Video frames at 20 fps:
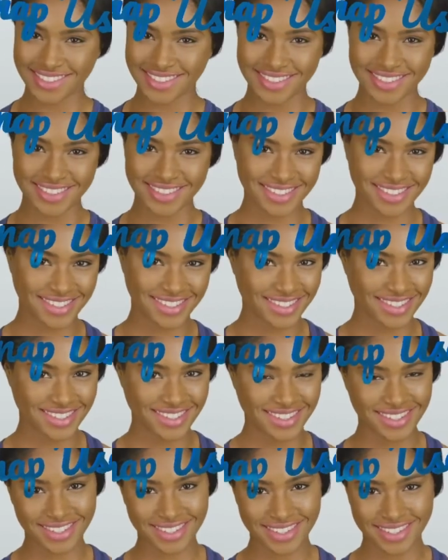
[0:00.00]
the
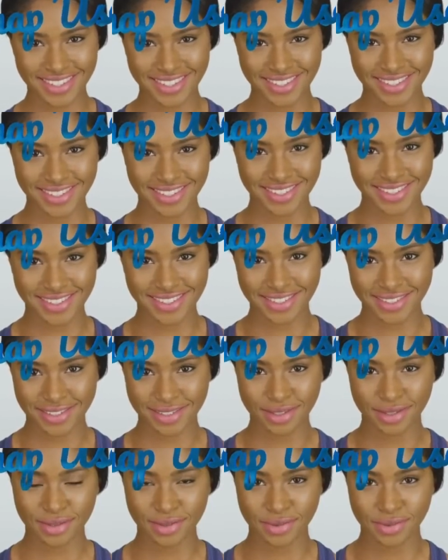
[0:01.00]
roughness, the
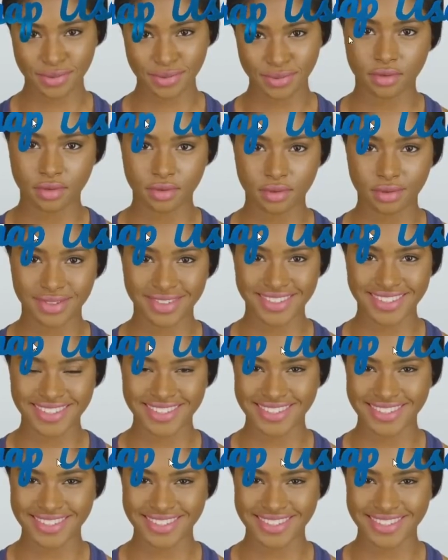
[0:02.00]
metallicness.